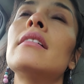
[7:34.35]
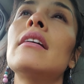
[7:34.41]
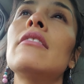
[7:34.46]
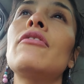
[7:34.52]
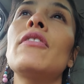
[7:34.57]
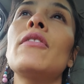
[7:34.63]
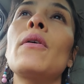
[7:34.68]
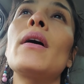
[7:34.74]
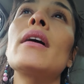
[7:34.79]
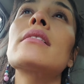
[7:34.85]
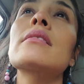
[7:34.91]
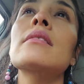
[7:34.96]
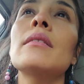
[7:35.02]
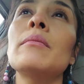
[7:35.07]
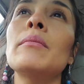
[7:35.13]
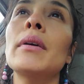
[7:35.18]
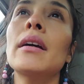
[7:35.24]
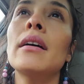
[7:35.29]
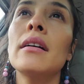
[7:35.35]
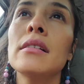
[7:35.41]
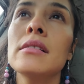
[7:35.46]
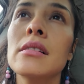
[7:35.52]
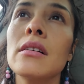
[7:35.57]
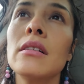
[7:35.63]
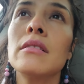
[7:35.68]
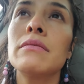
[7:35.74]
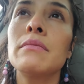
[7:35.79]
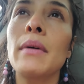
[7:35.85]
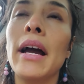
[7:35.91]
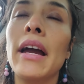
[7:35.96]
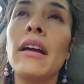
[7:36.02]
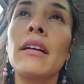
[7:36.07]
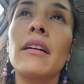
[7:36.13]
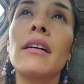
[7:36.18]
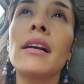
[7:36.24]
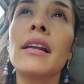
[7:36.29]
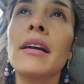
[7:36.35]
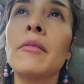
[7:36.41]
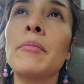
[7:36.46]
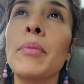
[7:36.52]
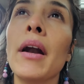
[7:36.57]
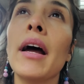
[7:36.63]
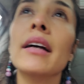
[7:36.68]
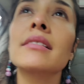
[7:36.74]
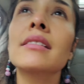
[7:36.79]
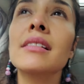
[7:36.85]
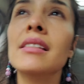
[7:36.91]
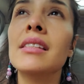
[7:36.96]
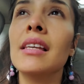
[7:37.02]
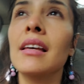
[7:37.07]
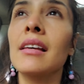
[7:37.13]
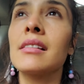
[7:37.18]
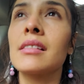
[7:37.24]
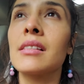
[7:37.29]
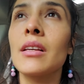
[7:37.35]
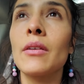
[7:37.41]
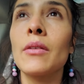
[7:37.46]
if it wasn't because of my earlier practices